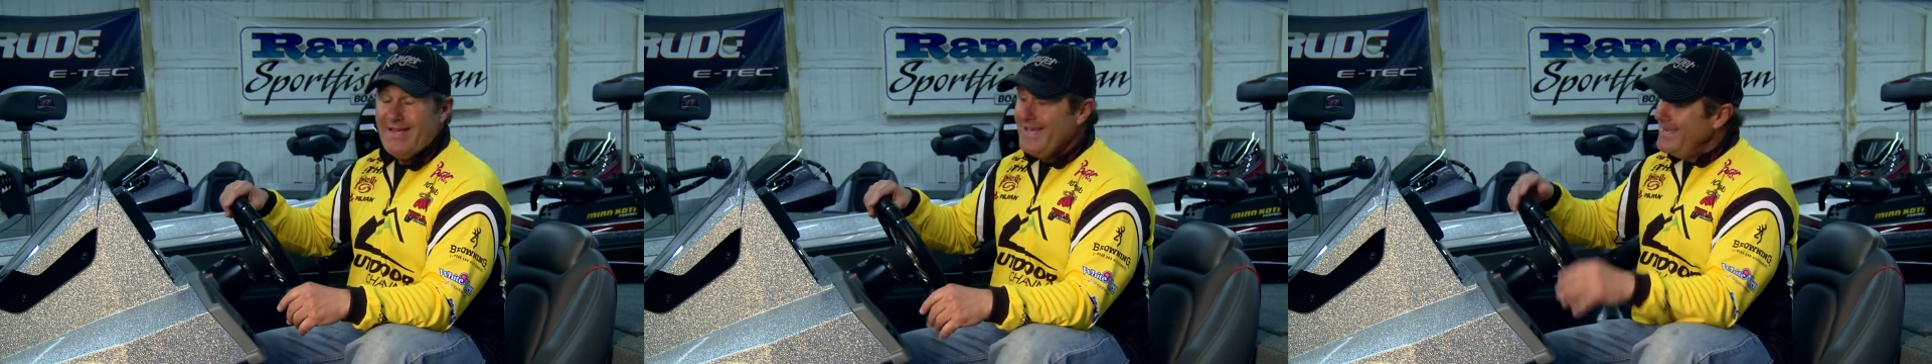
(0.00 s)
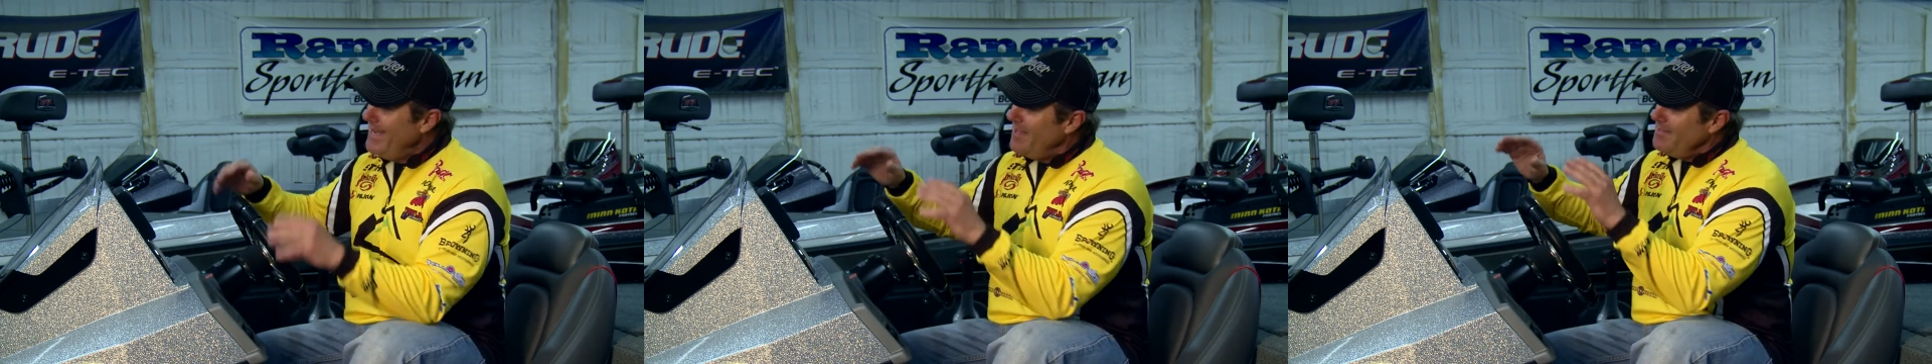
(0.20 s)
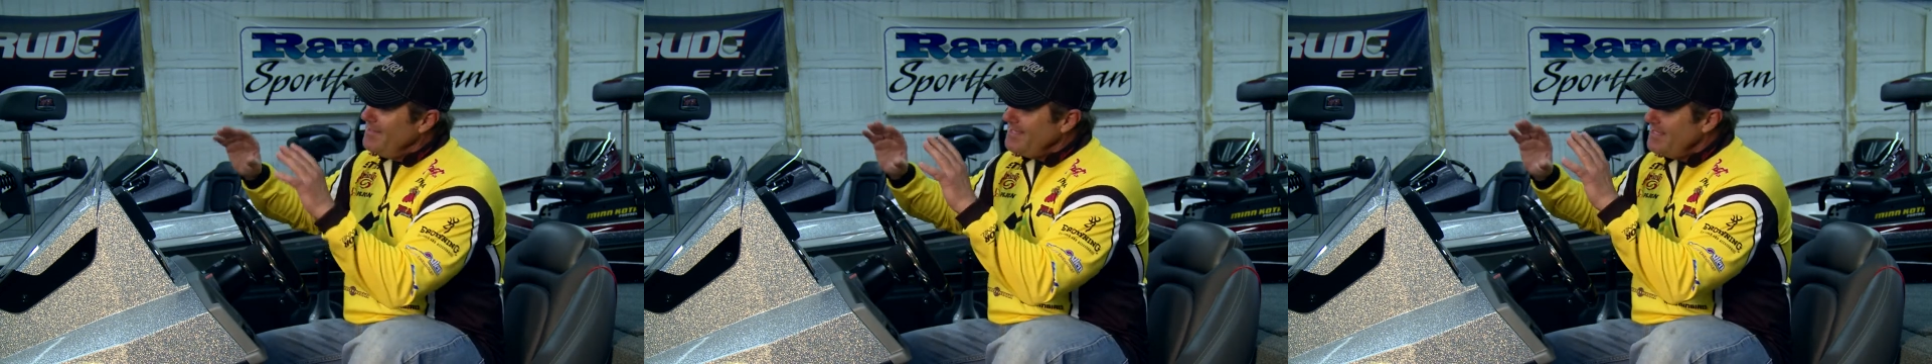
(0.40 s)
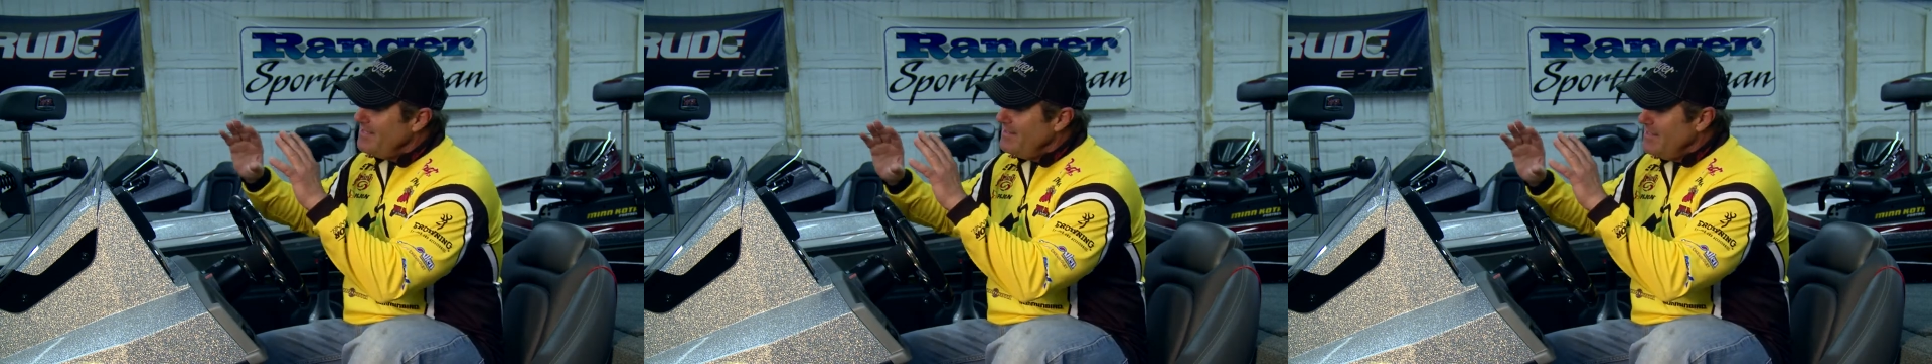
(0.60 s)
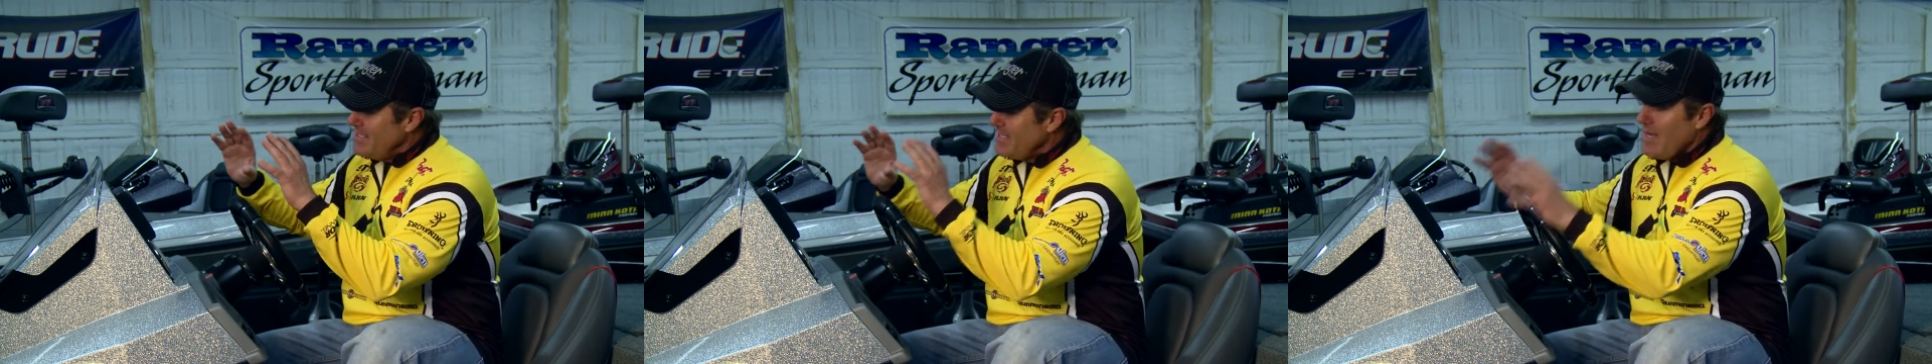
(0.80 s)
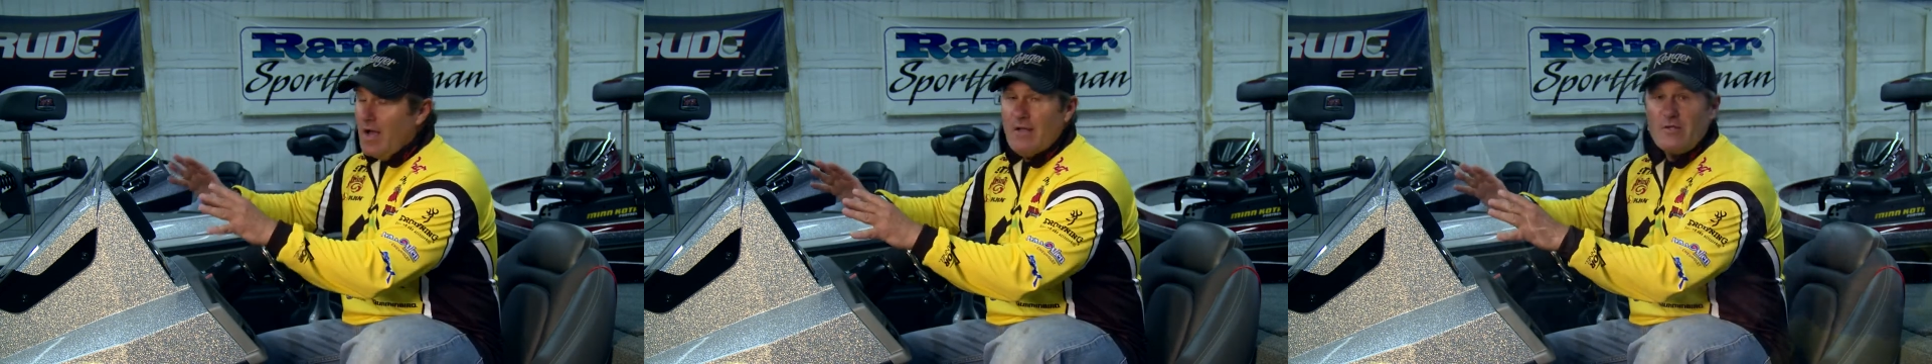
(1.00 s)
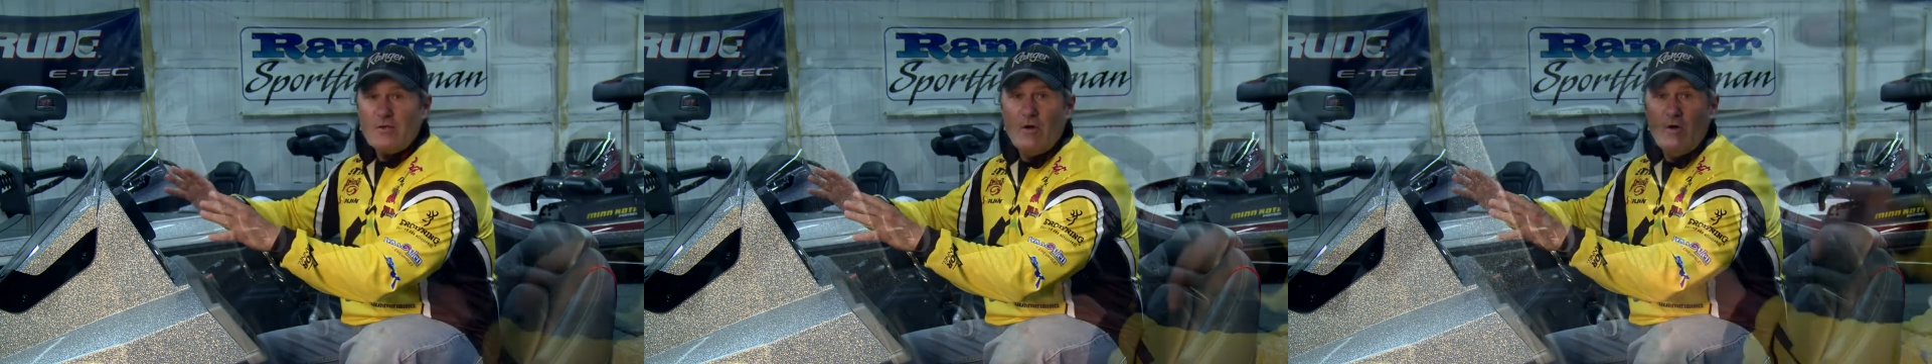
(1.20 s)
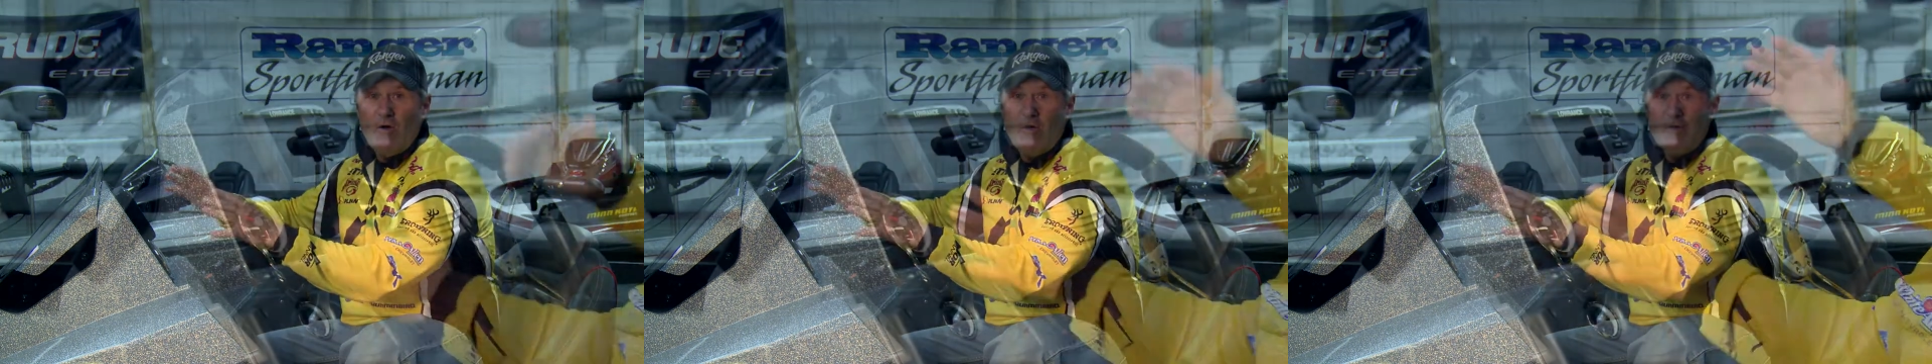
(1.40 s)
Now this
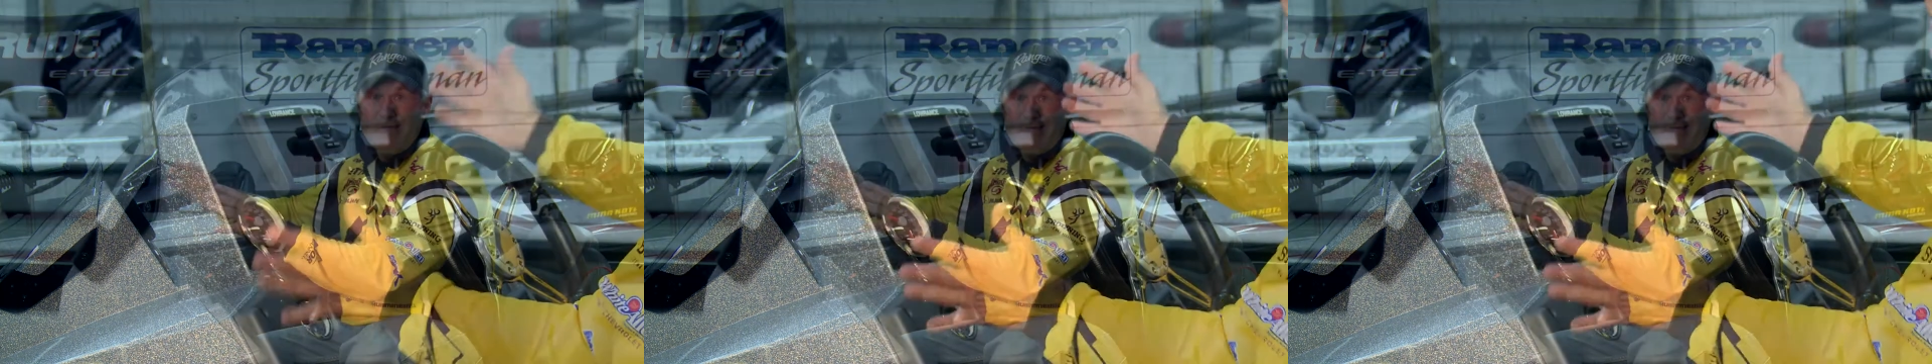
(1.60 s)
console